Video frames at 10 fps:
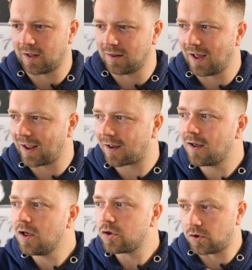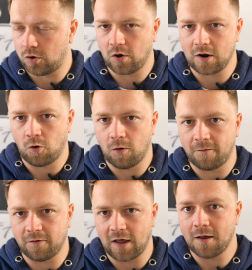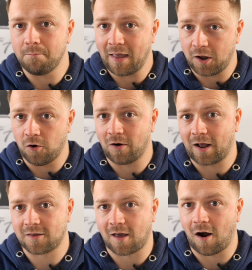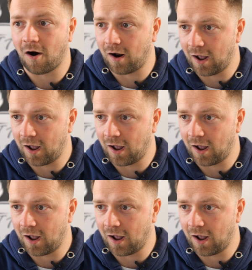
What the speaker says: a link, so you can hopefully make your next car